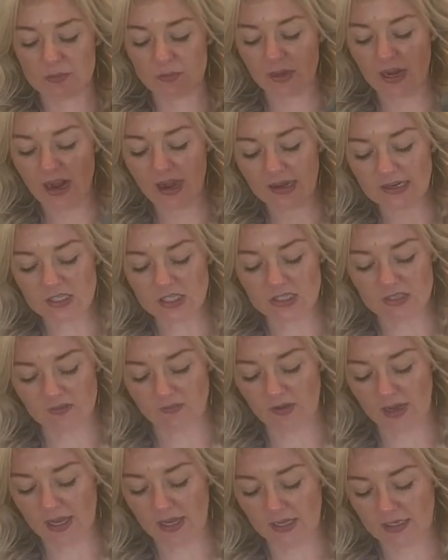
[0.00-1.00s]
but I just
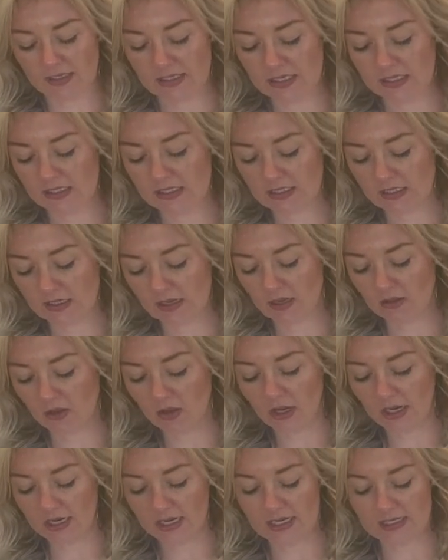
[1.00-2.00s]
find it's a
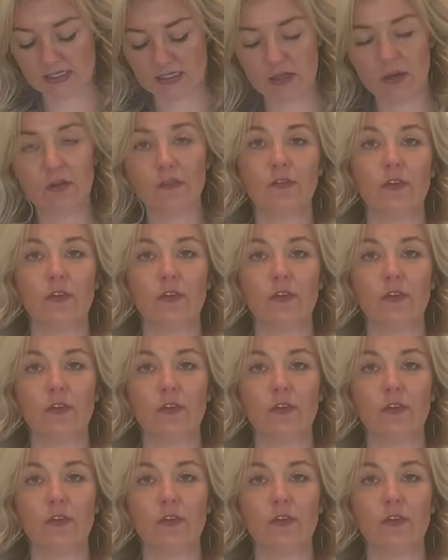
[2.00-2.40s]
lot easier